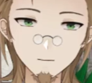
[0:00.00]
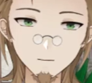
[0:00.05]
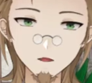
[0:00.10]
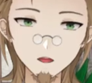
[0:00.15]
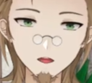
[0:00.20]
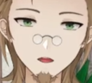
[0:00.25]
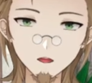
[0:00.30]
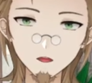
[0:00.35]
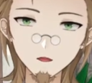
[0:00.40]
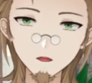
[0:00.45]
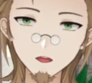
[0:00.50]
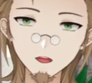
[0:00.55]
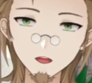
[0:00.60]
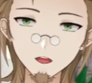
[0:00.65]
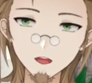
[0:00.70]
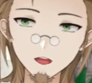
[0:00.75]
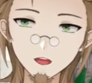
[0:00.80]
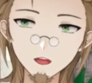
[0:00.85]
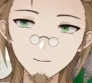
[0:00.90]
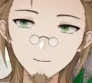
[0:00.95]
they do the
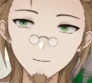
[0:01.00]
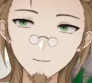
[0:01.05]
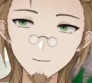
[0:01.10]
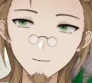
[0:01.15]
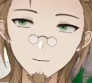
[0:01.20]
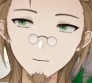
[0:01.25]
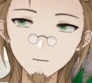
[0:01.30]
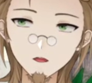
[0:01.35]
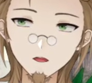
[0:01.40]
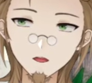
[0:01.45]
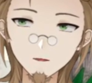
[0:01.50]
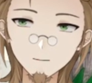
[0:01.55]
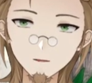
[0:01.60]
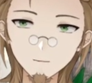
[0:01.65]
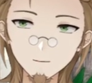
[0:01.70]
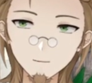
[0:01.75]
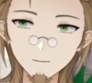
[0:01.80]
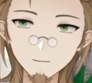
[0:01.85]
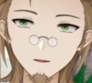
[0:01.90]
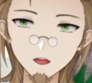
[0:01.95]
time travel
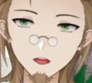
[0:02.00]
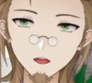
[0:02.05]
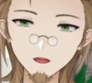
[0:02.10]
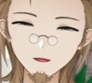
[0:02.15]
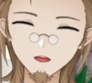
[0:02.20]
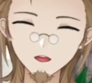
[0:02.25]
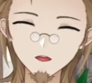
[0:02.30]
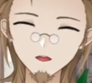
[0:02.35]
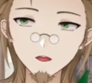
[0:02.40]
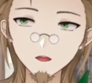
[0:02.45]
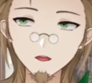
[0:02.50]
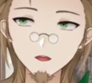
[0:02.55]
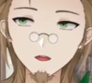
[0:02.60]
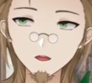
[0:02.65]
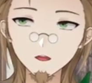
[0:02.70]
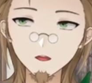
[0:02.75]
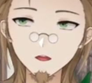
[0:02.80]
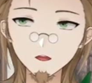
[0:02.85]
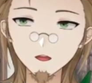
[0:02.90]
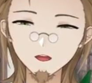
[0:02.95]
bit.
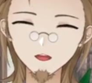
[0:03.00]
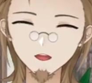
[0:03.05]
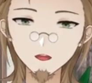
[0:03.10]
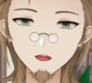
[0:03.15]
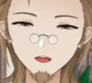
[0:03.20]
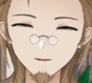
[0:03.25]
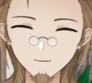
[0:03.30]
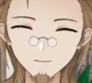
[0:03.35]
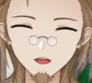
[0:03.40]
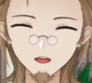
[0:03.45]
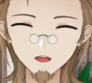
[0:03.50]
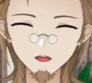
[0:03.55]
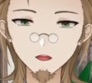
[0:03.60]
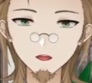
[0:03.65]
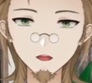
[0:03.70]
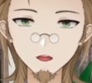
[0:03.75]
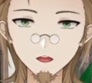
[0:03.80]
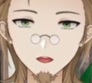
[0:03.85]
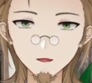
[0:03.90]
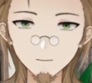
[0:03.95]
So there's like three
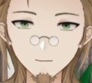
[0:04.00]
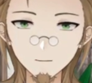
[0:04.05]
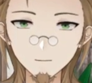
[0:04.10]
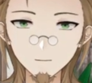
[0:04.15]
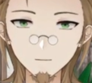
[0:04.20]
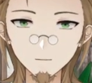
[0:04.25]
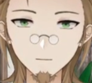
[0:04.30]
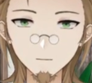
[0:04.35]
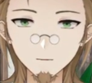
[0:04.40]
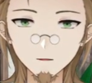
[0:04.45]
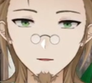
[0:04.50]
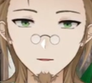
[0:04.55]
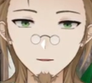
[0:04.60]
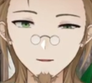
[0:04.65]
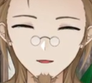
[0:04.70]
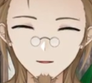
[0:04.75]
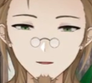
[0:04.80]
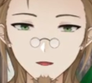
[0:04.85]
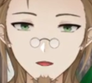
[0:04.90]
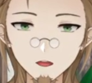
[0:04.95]
arcs
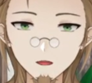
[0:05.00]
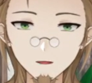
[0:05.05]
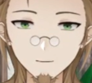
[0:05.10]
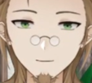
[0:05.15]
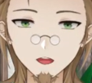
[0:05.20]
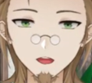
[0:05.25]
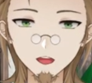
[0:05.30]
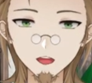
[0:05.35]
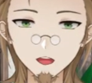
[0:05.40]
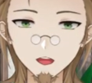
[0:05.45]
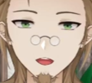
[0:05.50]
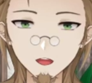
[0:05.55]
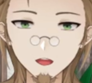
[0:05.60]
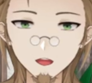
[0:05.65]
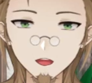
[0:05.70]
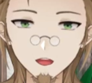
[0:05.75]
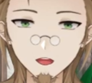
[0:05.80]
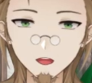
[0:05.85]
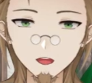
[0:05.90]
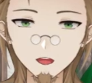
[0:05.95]
that
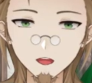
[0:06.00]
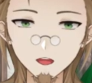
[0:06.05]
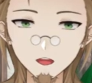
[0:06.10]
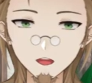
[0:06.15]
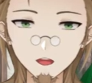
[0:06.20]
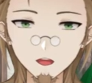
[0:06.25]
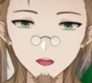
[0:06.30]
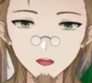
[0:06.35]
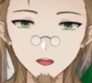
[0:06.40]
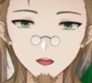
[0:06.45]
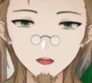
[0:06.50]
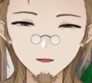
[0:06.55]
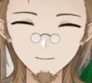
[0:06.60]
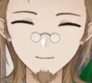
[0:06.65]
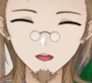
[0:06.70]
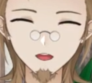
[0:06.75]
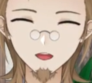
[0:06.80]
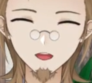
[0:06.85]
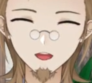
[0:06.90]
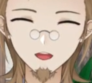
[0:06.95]
I
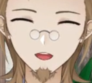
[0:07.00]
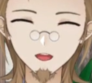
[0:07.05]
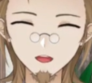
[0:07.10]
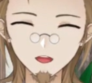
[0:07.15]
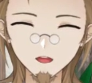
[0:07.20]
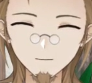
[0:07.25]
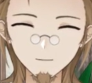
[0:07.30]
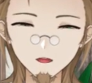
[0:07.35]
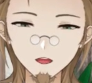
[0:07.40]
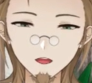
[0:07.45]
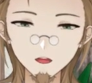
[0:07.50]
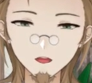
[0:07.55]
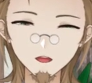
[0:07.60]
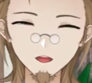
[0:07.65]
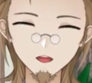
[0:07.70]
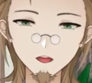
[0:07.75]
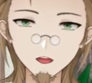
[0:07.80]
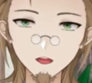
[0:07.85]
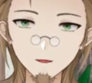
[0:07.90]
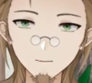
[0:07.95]
feel like they needed to run
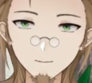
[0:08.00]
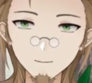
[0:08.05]
longer